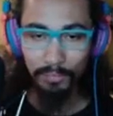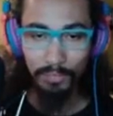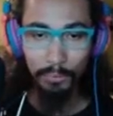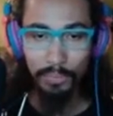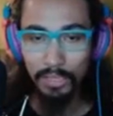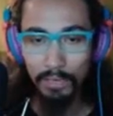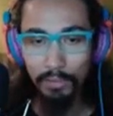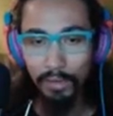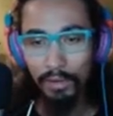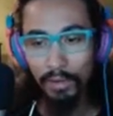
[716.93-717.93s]
which
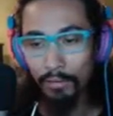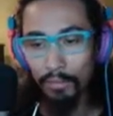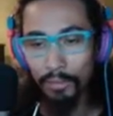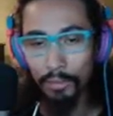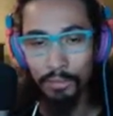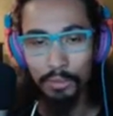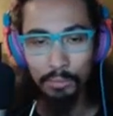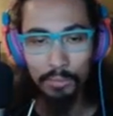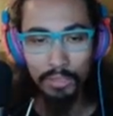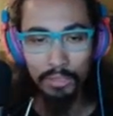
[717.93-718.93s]
I really only
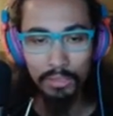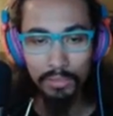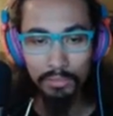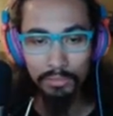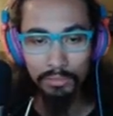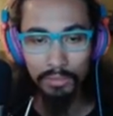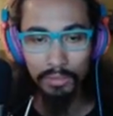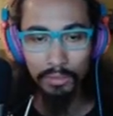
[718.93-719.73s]
knew because of, you know, the